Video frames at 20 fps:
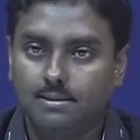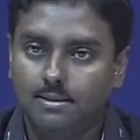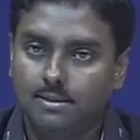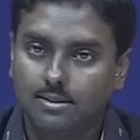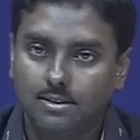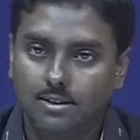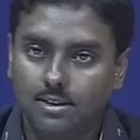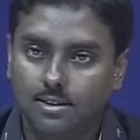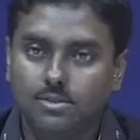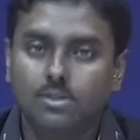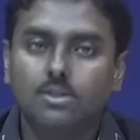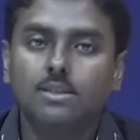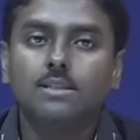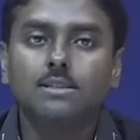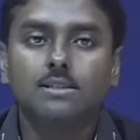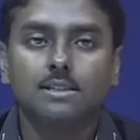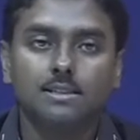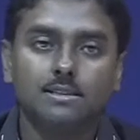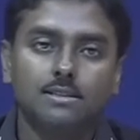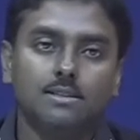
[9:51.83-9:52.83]
Okay. So
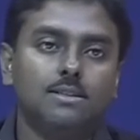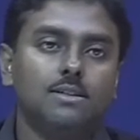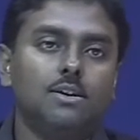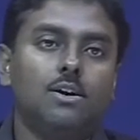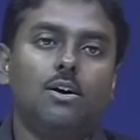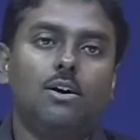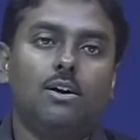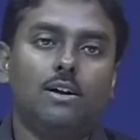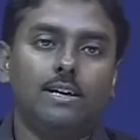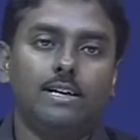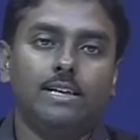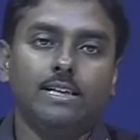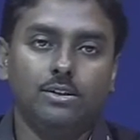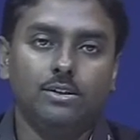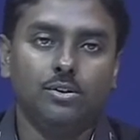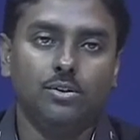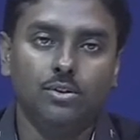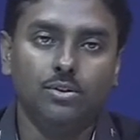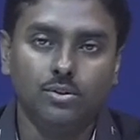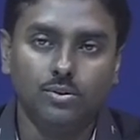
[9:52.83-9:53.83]
this is already
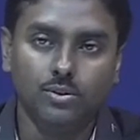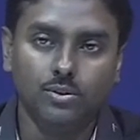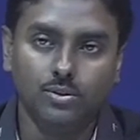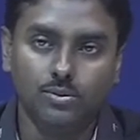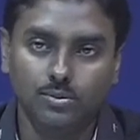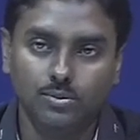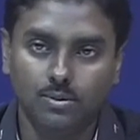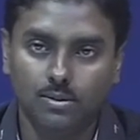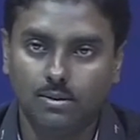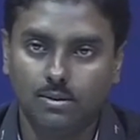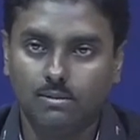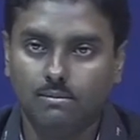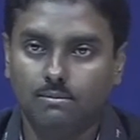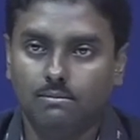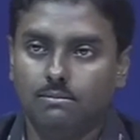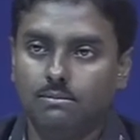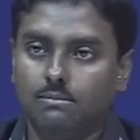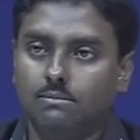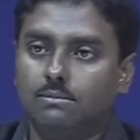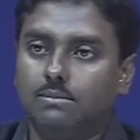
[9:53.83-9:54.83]
known to you.
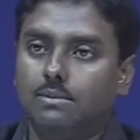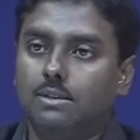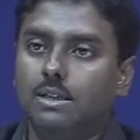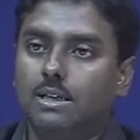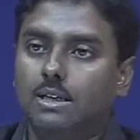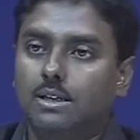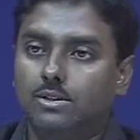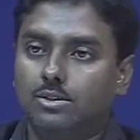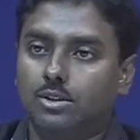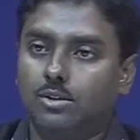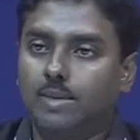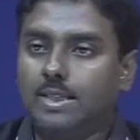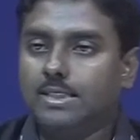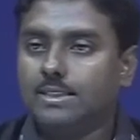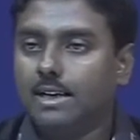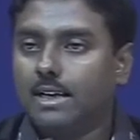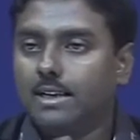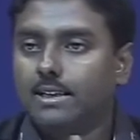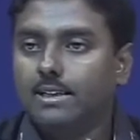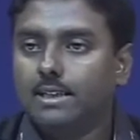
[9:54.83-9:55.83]
So
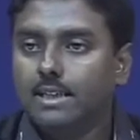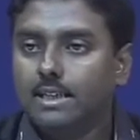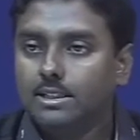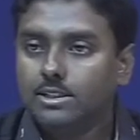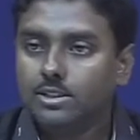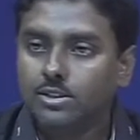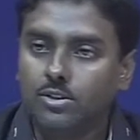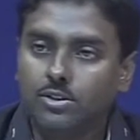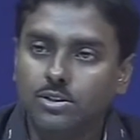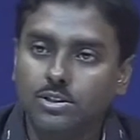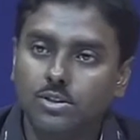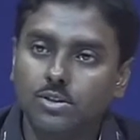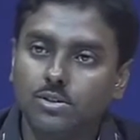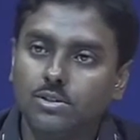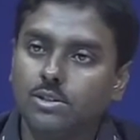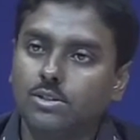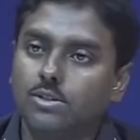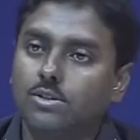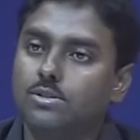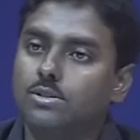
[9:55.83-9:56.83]
basically 0 0
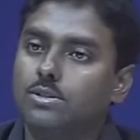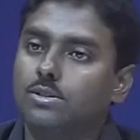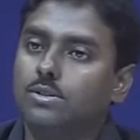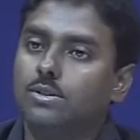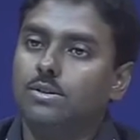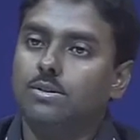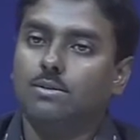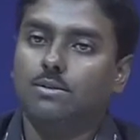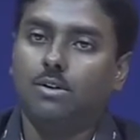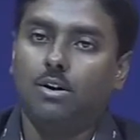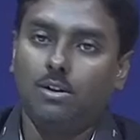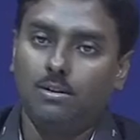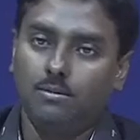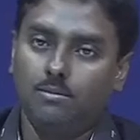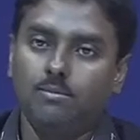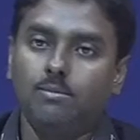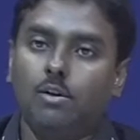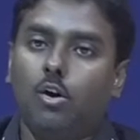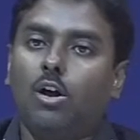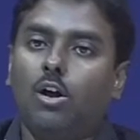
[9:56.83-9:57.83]
0 0,
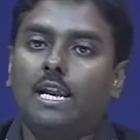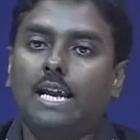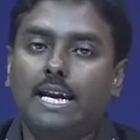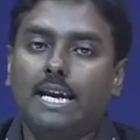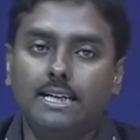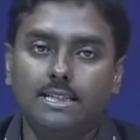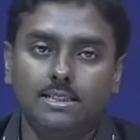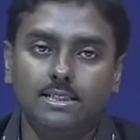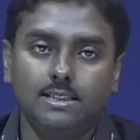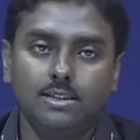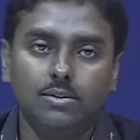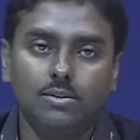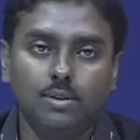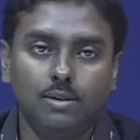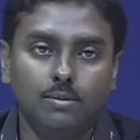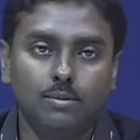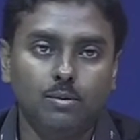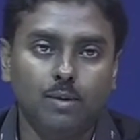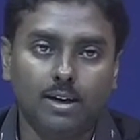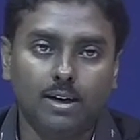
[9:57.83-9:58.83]
all 8 0 will
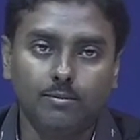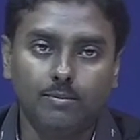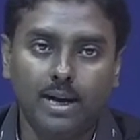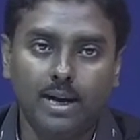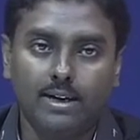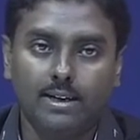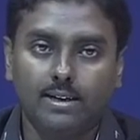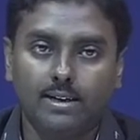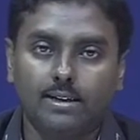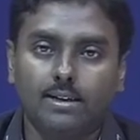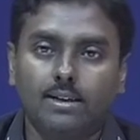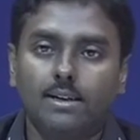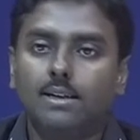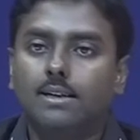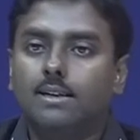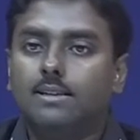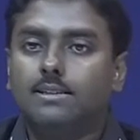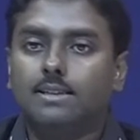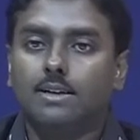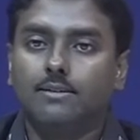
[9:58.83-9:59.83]
be one pattern,
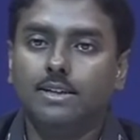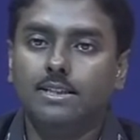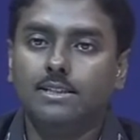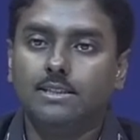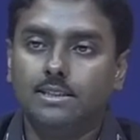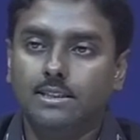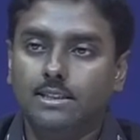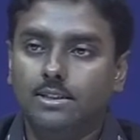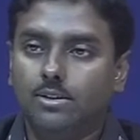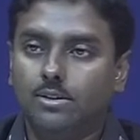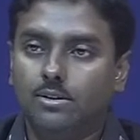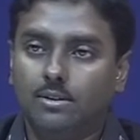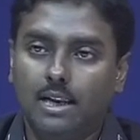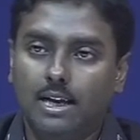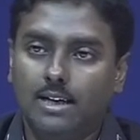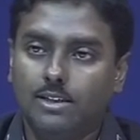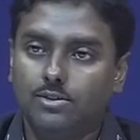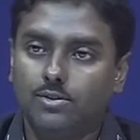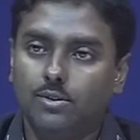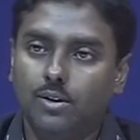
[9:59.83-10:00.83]
7 0,
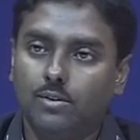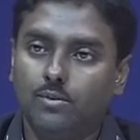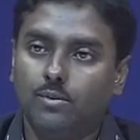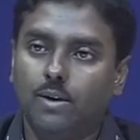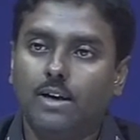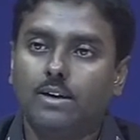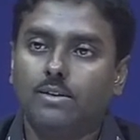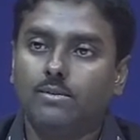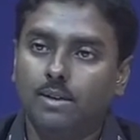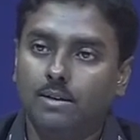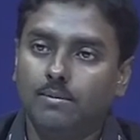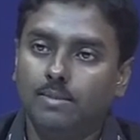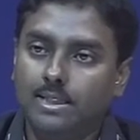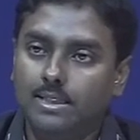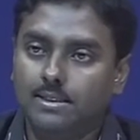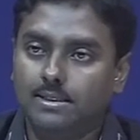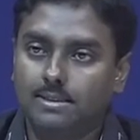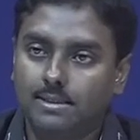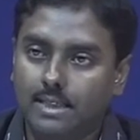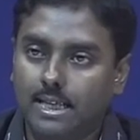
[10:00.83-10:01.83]
last one 1 will be
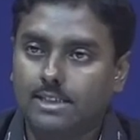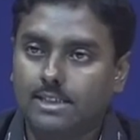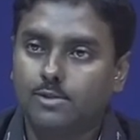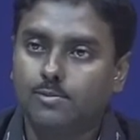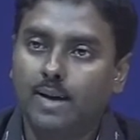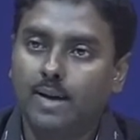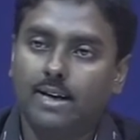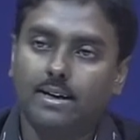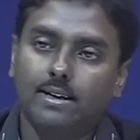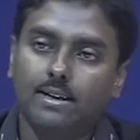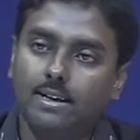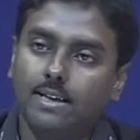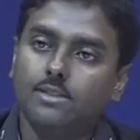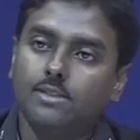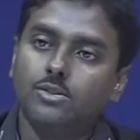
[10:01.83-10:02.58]
this next pattern, and